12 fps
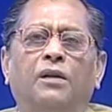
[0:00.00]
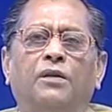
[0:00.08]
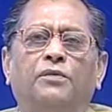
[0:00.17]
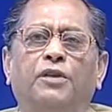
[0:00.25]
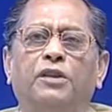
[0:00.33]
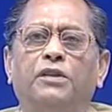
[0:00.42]

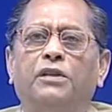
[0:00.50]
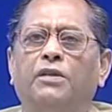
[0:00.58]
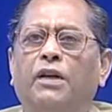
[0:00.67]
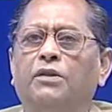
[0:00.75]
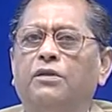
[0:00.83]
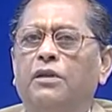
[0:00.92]
first they
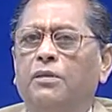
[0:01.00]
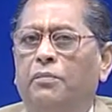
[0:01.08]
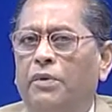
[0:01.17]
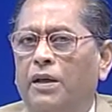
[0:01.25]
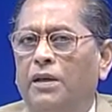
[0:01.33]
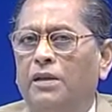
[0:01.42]
tried to
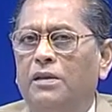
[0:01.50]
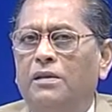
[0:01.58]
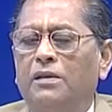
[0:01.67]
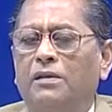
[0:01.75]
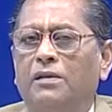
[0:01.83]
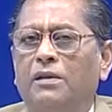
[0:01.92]
repair it.
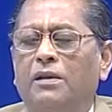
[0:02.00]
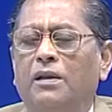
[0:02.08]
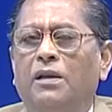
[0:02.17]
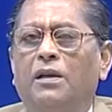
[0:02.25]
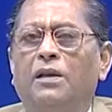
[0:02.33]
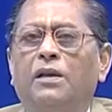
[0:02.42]

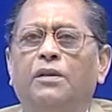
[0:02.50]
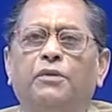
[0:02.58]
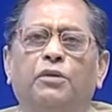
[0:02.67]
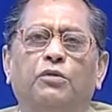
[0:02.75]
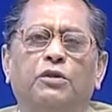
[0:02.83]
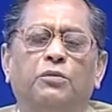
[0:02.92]
If
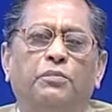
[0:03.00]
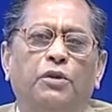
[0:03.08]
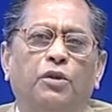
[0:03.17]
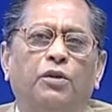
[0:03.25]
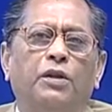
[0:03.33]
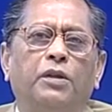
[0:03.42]
it was
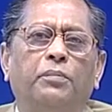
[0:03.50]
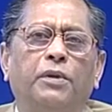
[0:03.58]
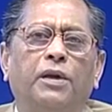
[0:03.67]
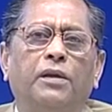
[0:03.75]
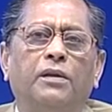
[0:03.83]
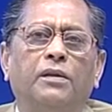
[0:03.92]
beyond
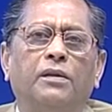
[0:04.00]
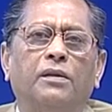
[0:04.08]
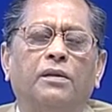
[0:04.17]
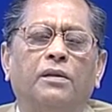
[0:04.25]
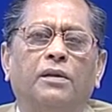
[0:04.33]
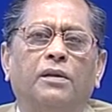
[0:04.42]
repair,
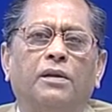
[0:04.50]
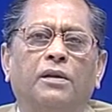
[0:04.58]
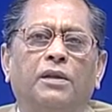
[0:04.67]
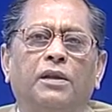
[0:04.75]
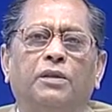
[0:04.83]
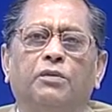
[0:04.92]

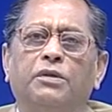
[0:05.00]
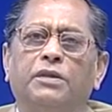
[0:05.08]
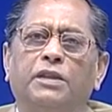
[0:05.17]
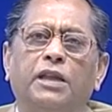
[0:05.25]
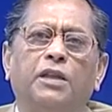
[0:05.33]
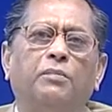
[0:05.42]
it was
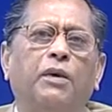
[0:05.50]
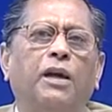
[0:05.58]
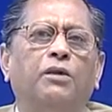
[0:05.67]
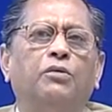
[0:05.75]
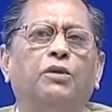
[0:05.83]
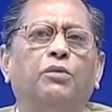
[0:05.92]
sent
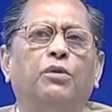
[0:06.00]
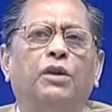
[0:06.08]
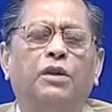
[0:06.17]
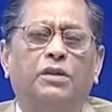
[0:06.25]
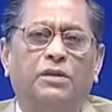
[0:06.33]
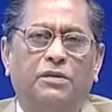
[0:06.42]
back to the
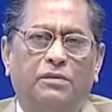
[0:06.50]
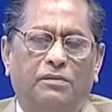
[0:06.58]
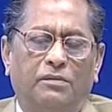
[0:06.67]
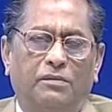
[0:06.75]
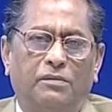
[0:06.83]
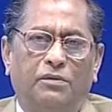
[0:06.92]
works
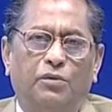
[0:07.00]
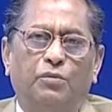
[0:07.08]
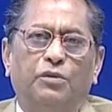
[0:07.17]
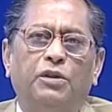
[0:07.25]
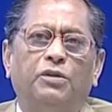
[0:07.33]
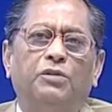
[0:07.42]
to
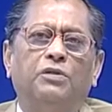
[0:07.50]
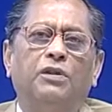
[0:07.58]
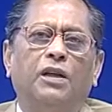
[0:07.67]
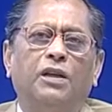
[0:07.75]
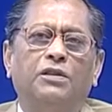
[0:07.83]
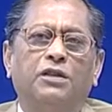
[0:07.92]
be used
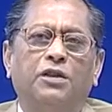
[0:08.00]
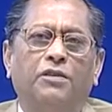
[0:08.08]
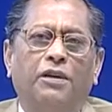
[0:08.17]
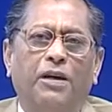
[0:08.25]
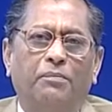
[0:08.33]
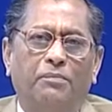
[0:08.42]
as scrap.